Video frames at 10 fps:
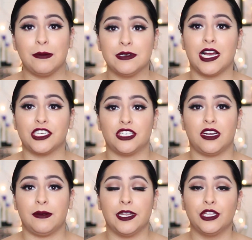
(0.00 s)
I'm not
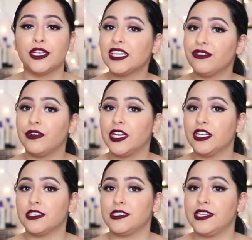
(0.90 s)
sure. I'm going to look at the
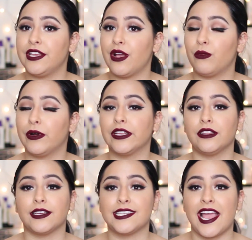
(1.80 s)
footage and see what
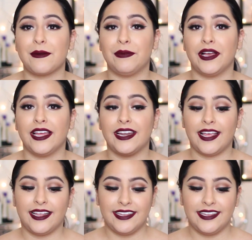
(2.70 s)
it looks like. But